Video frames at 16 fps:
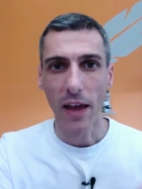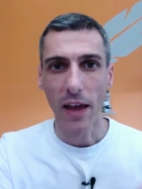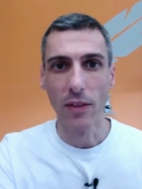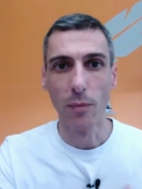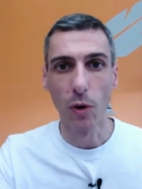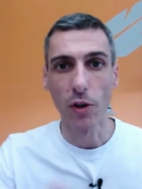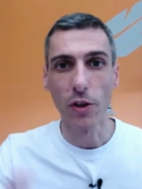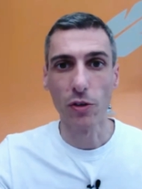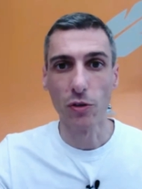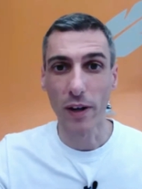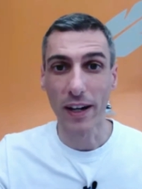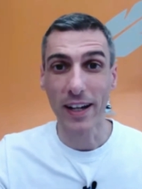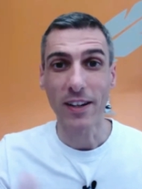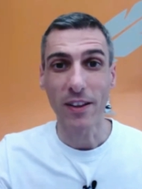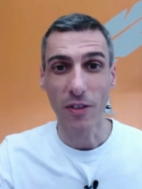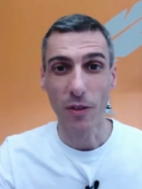And the more you
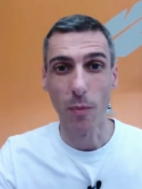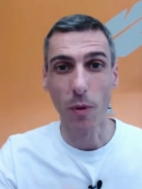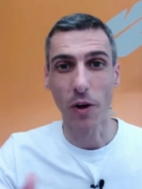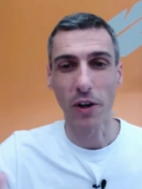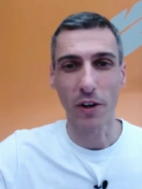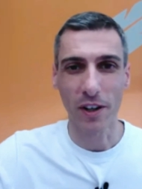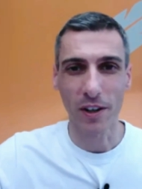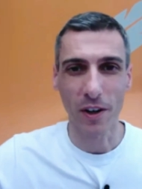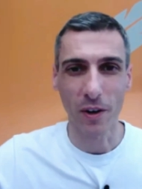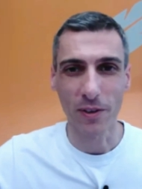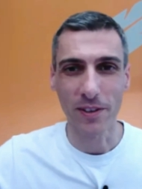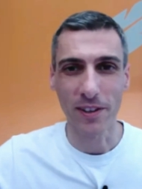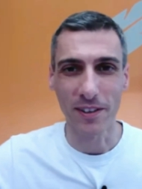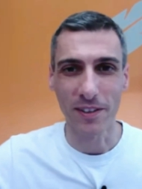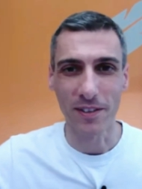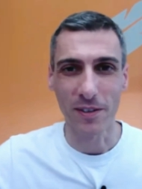drink, the more you're going to
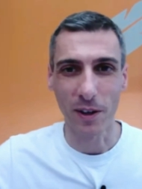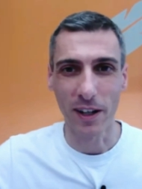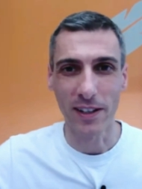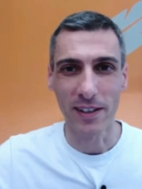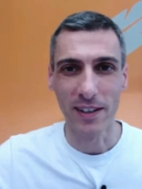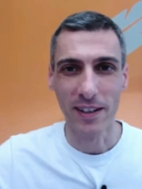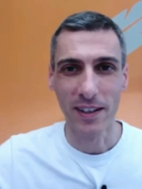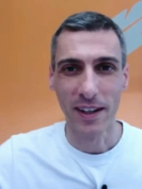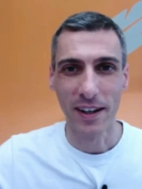notice, right?